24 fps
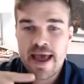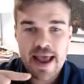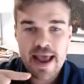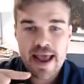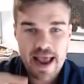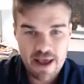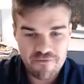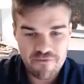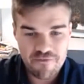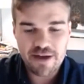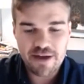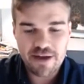
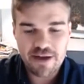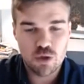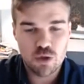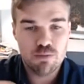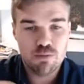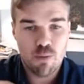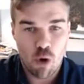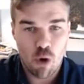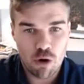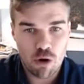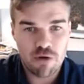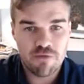if I do
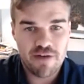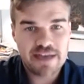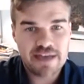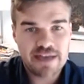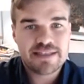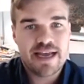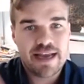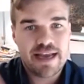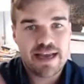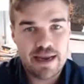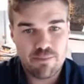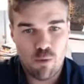more of X,
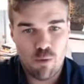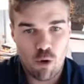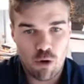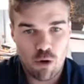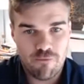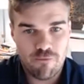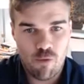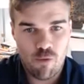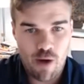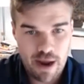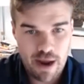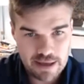I get more
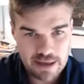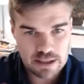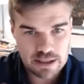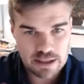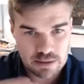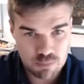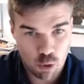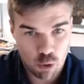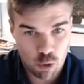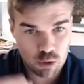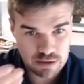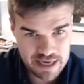of Y.
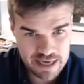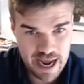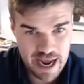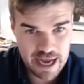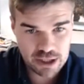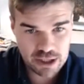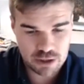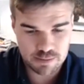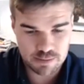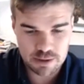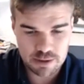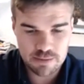It's more
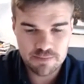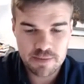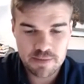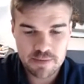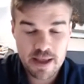tangible.